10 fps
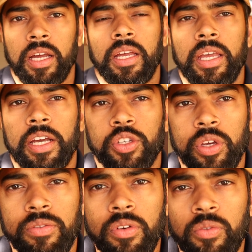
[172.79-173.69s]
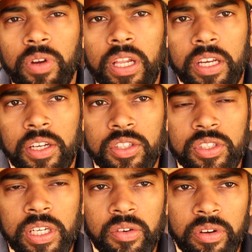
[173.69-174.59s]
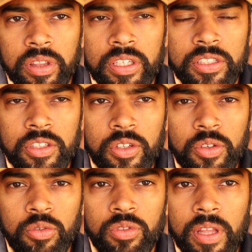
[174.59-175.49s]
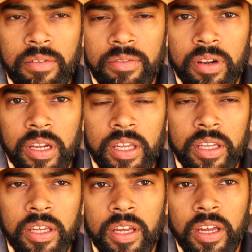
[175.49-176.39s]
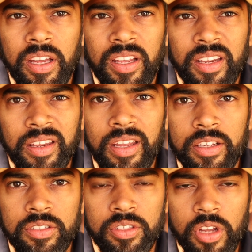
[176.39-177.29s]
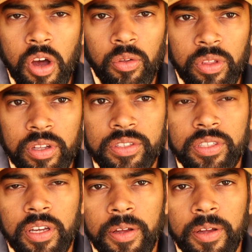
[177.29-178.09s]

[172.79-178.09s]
Yeah, so if you're really considering this, you definitely need to know that